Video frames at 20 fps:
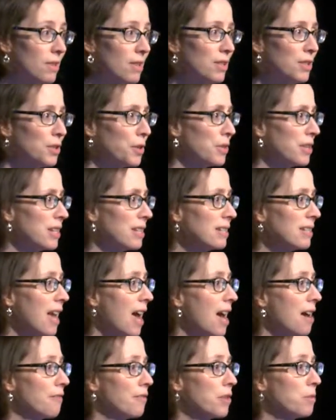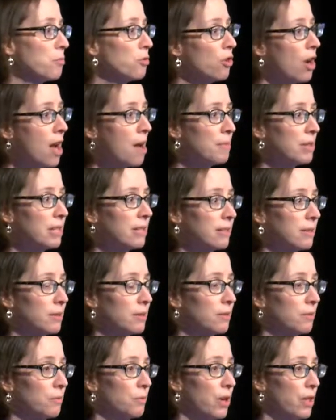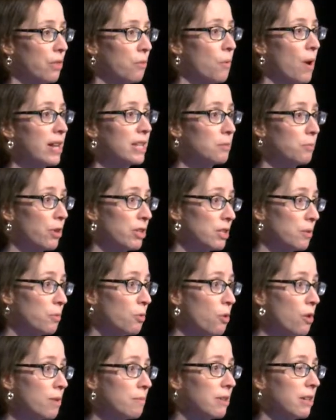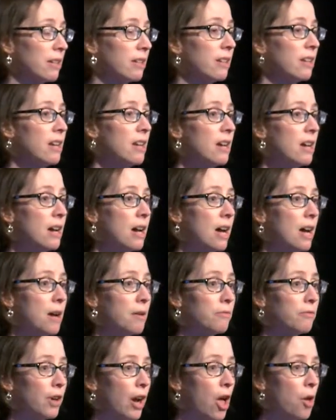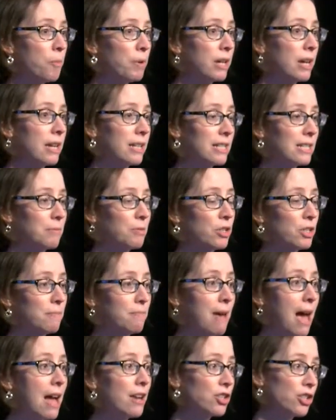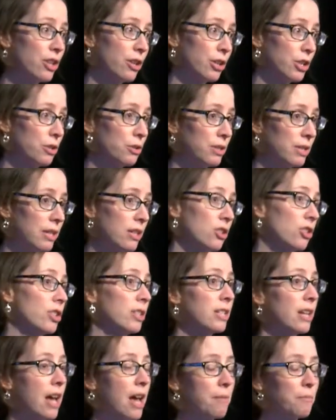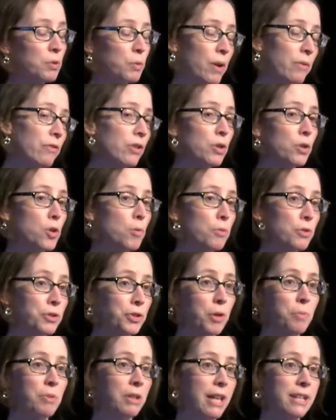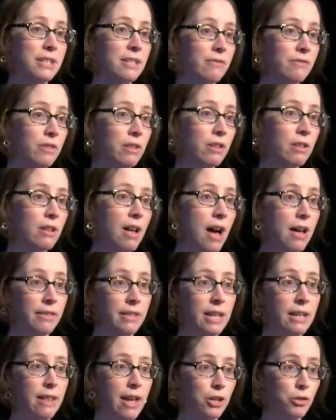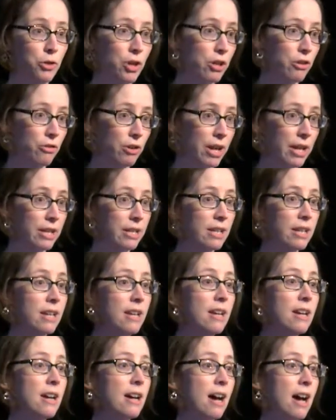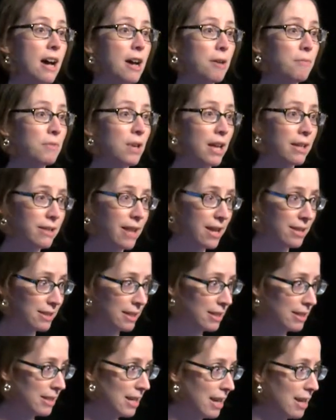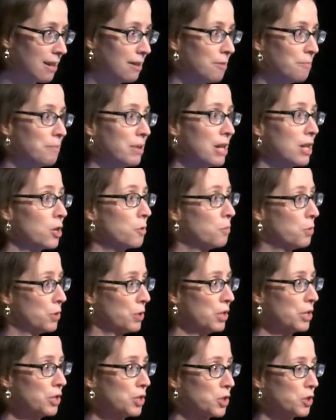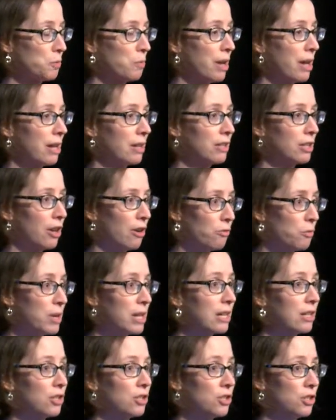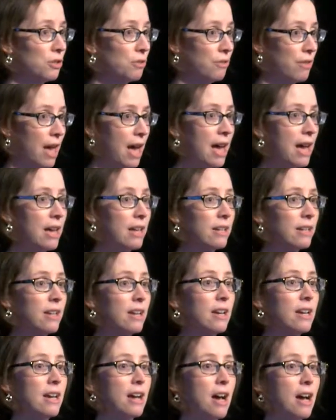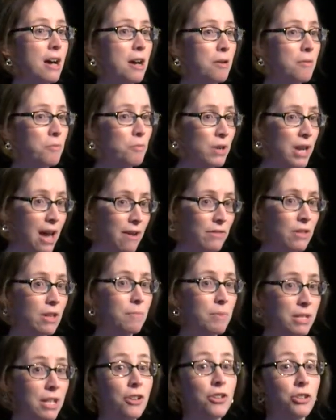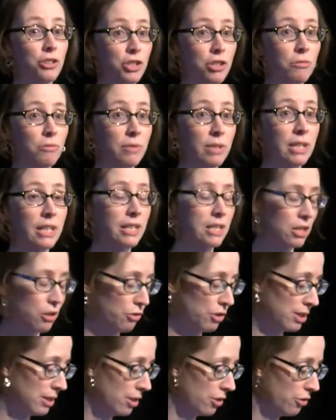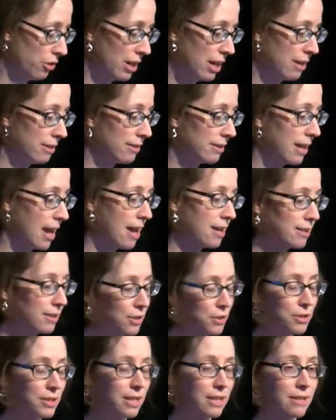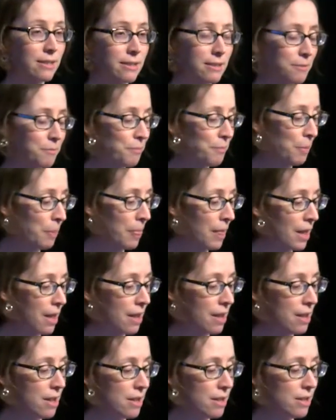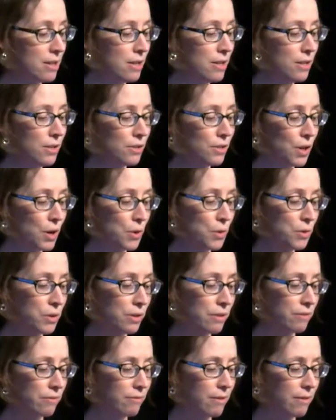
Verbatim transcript: So, these have the promise with widespread deployment uh, for helping customers match their usage to times when renewables are plentiful on the electric grid. Um, and that's going to take a big push, but you know, if we can do that, uh, we have the potential to really decrease our greenhouse gas uses. So